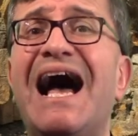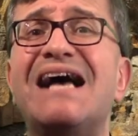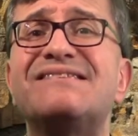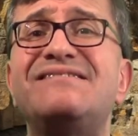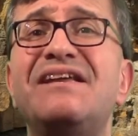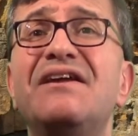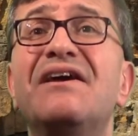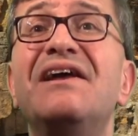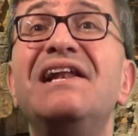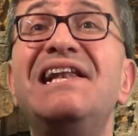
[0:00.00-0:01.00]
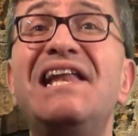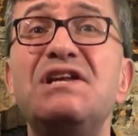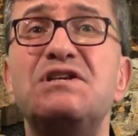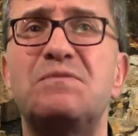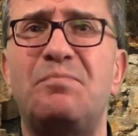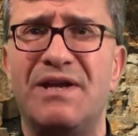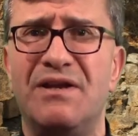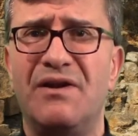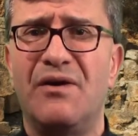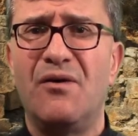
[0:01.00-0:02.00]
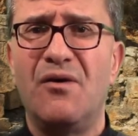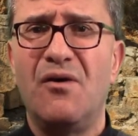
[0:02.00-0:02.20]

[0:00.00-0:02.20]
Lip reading: as the linchpin